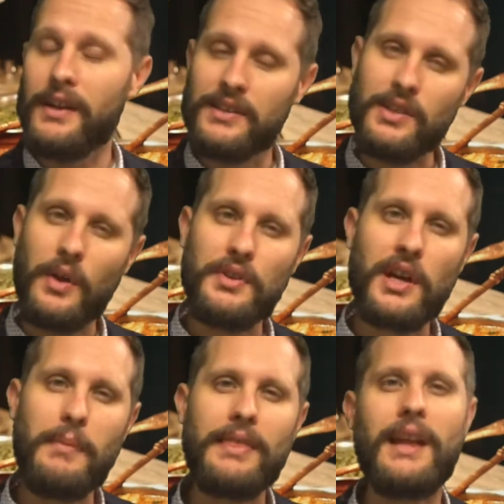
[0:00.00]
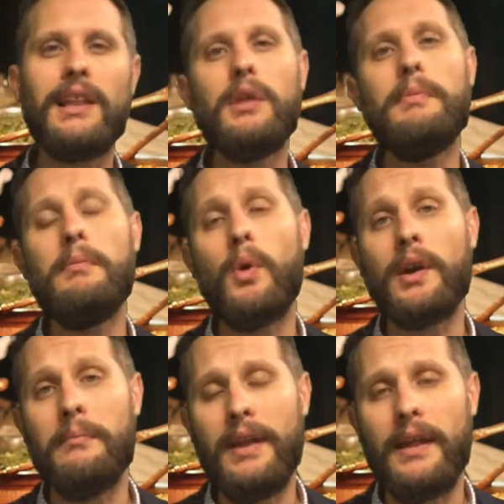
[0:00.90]
So I'll talk about that a little bit more
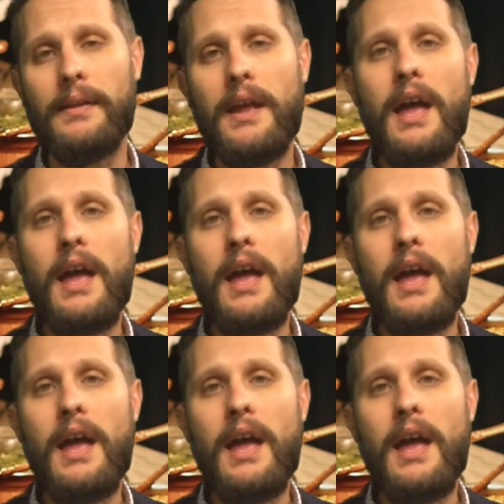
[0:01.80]
in a minute.